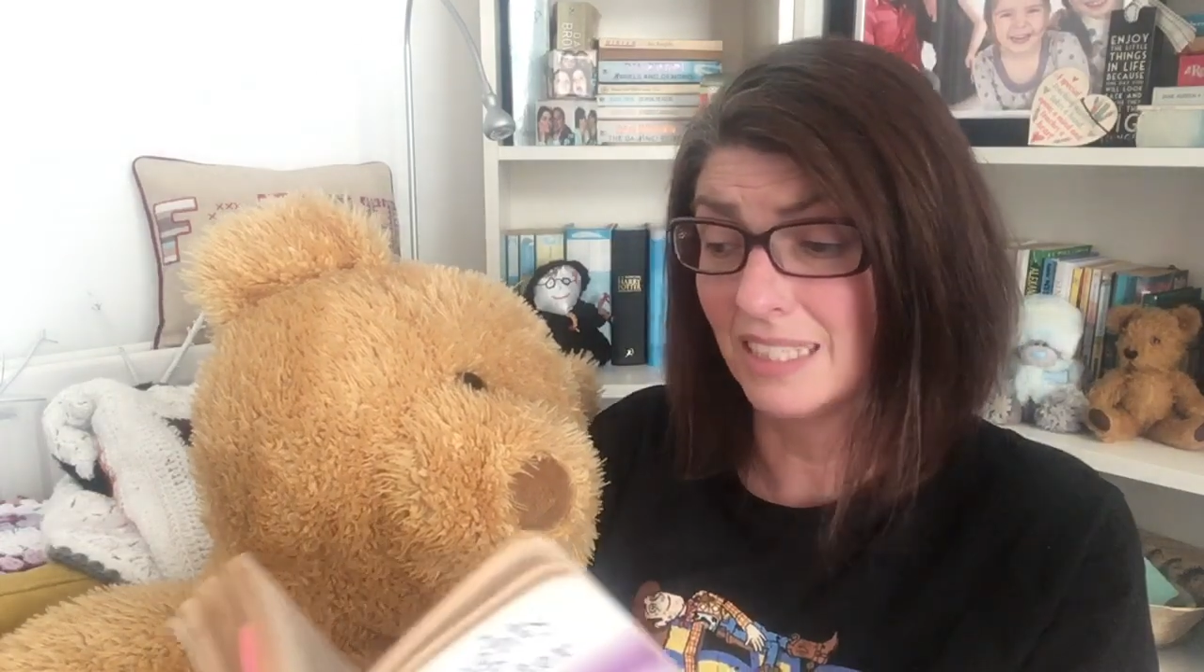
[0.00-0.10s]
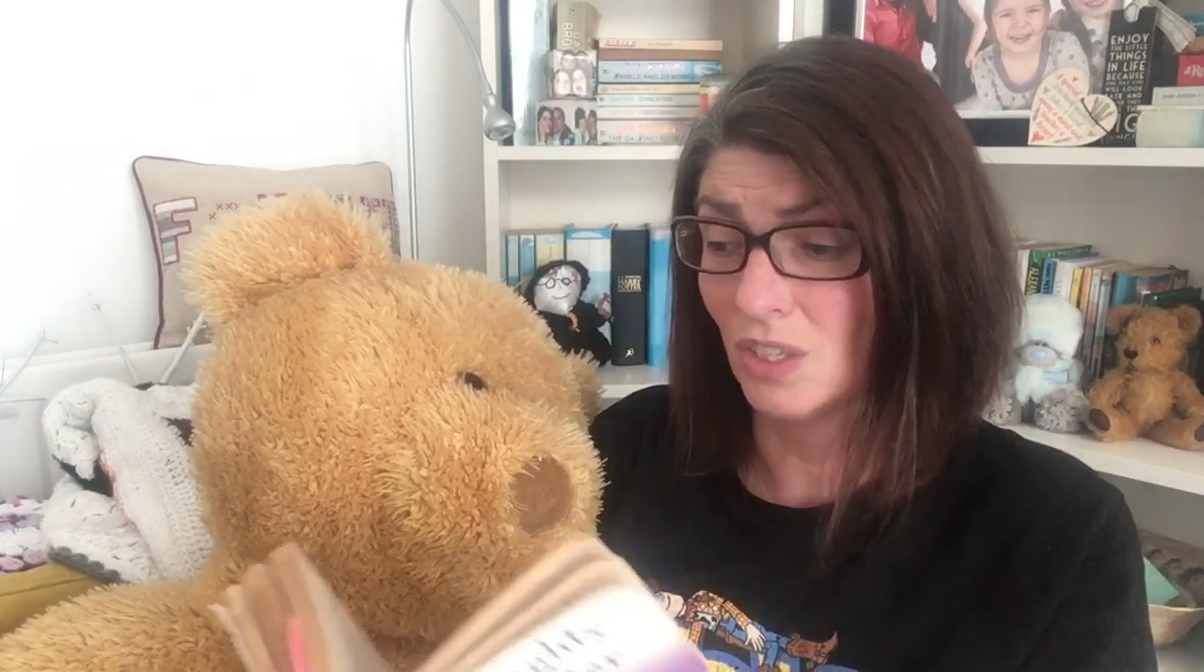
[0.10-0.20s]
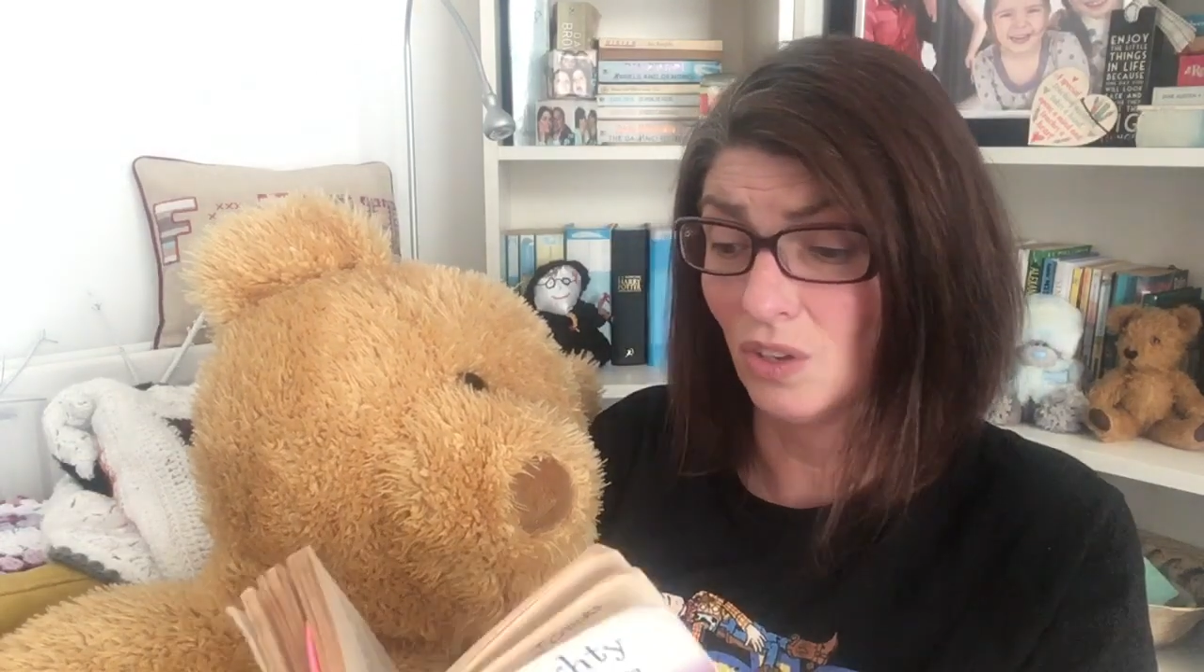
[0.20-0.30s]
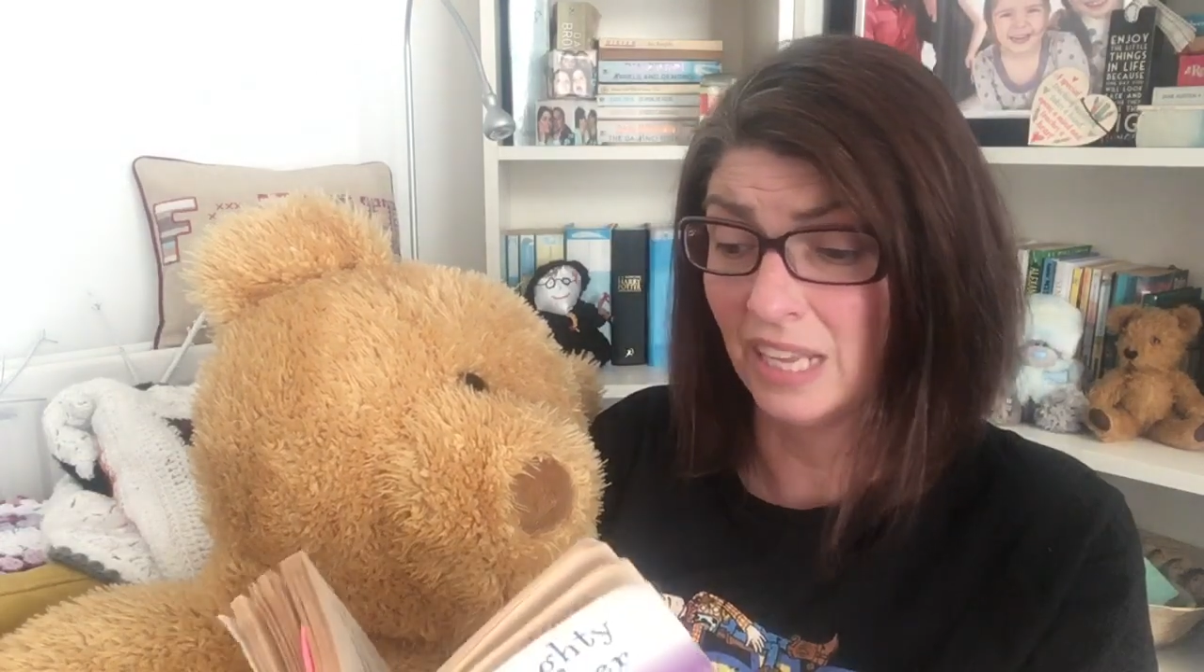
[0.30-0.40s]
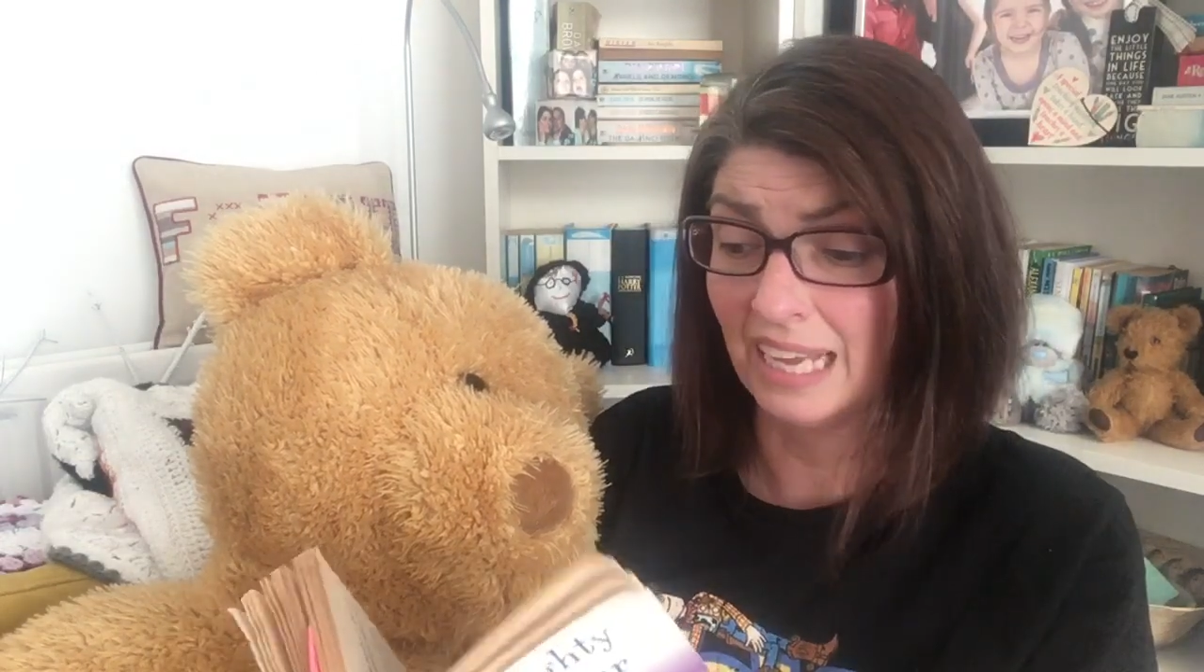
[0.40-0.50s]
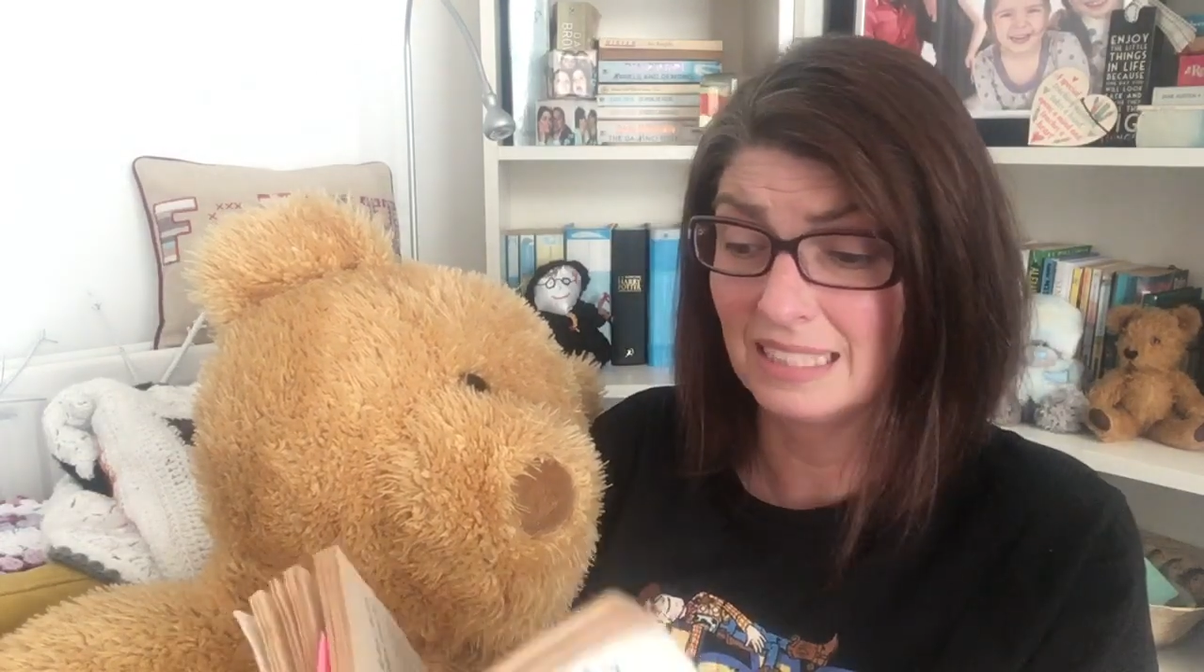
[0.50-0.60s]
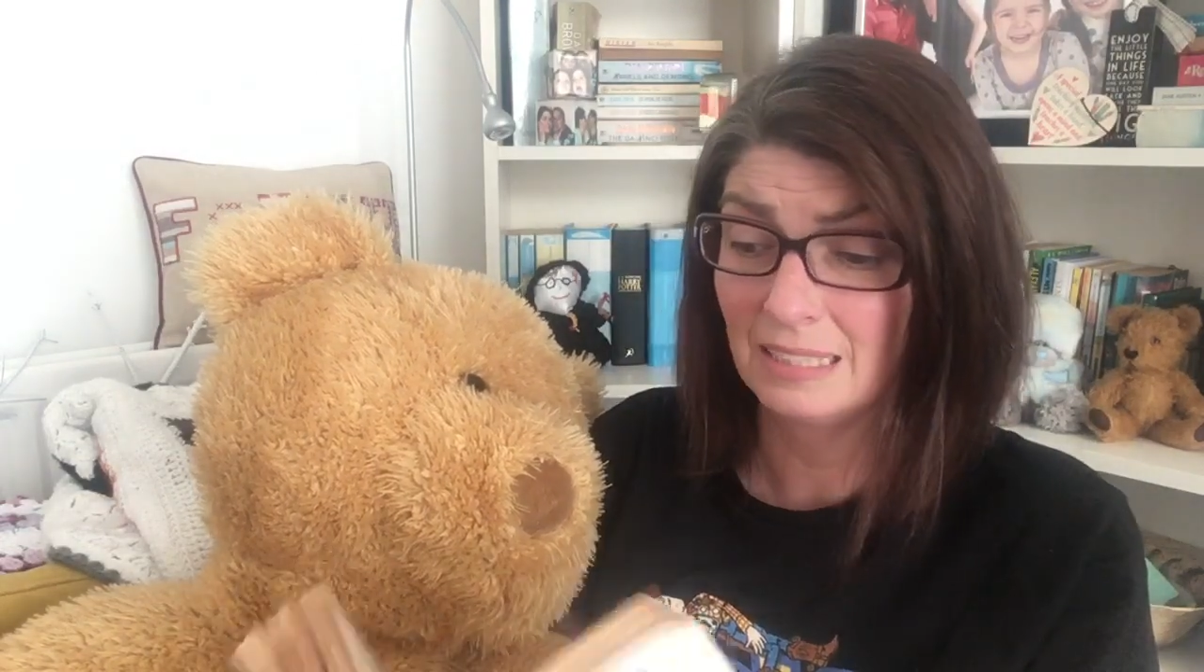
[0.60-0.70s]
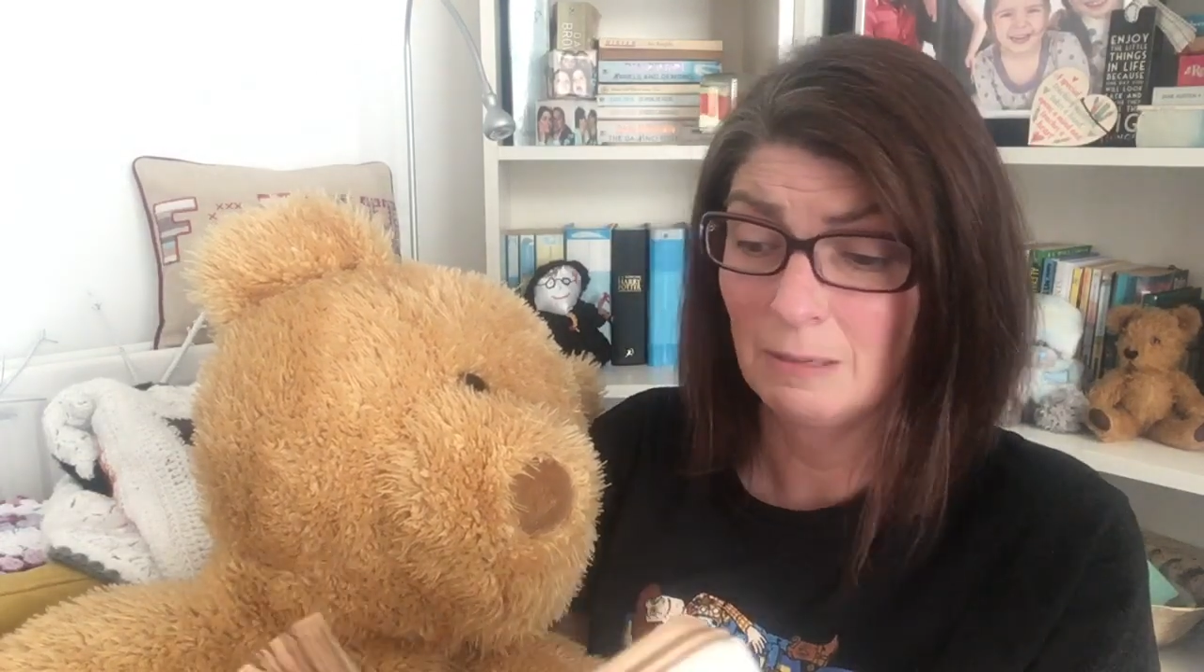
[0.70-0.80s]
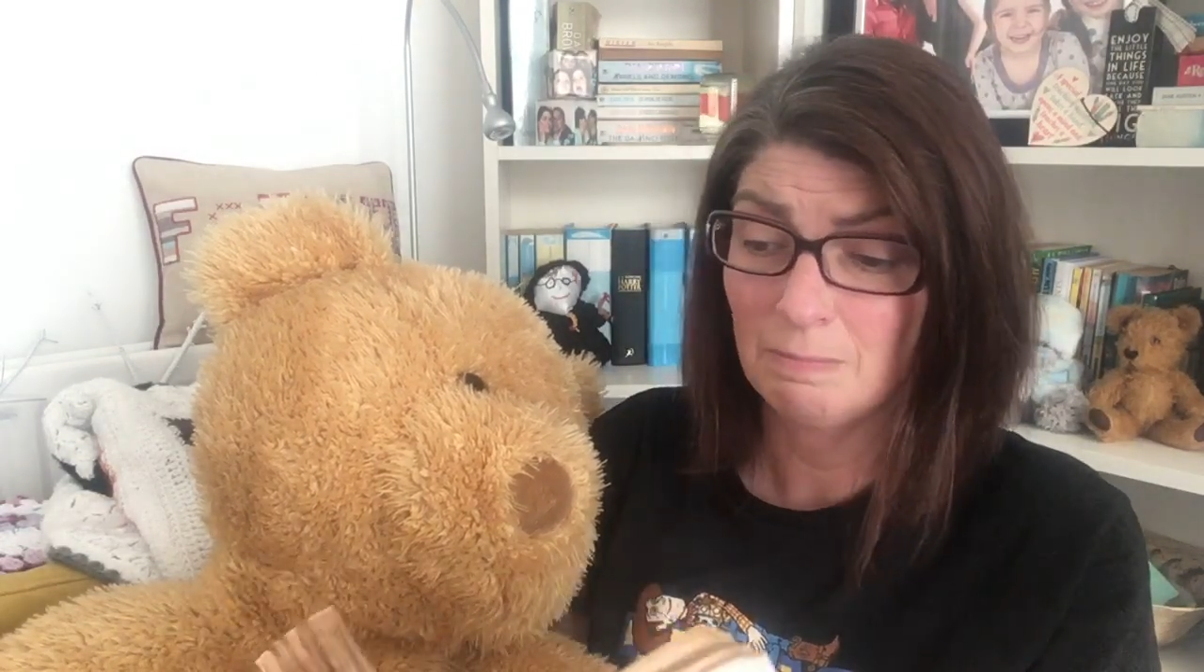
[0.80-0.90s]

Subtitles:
as all that.